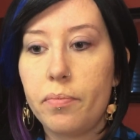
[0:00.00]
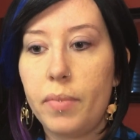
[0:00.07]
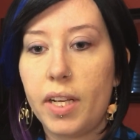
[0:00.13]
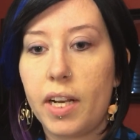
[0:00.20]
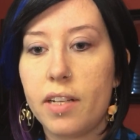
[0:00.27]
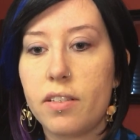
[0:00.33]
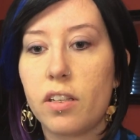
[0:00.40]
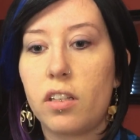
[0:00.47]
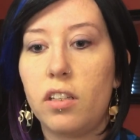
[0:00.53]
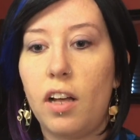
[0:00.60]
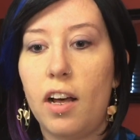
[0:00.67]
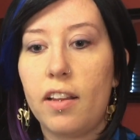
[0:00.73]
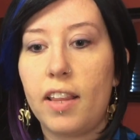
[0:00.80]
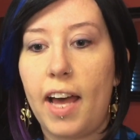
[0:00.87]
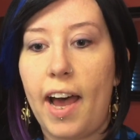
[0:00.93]
because the
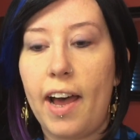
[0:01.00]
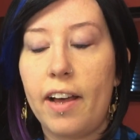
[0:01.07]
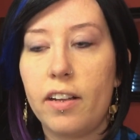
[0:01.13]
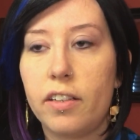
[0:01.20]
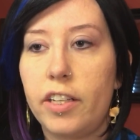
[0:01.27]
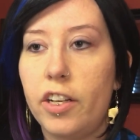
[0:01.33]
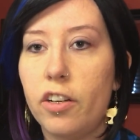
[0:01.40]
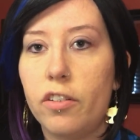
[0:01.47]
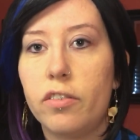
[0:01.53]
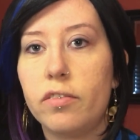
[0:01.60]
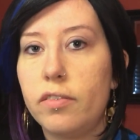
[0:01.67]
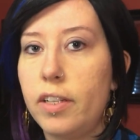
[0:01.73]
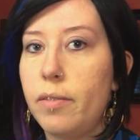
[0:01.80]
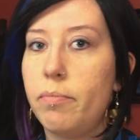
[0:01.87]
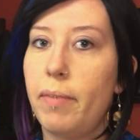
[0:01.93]
cloth
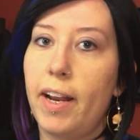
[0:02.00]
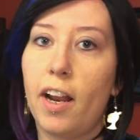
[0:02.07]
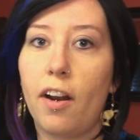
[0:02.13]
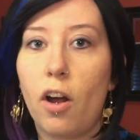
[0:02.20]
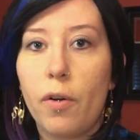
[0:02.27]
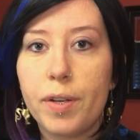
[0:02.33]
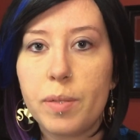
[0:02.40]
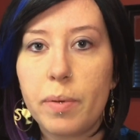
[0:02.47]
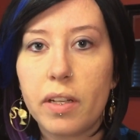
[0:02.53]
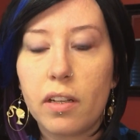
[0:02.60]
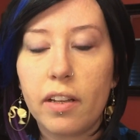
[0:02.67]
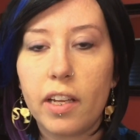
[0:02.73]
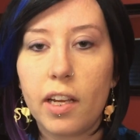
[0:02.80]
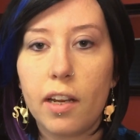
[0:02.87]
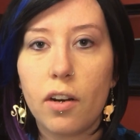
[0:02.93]
it may not always be
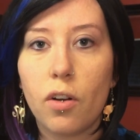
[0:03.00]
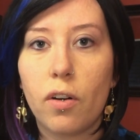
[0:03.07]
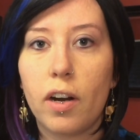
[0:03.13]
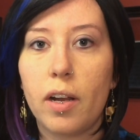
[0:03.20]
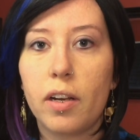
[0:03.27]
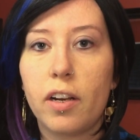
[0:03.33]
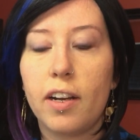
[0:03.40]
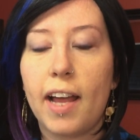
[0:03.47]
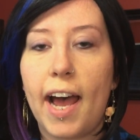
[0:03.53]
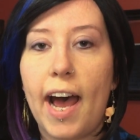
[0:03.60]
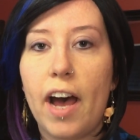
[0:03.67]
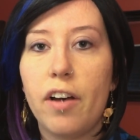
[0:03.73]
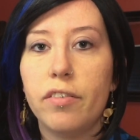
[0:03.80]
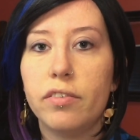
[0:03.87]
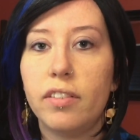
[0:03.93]
clean or it could
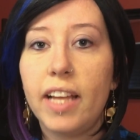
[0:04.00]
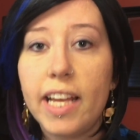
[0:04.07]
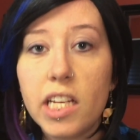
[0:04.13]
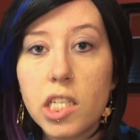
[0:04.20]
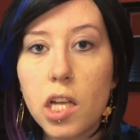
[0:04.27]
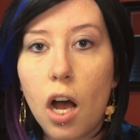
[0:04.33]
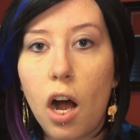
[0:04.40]
have lint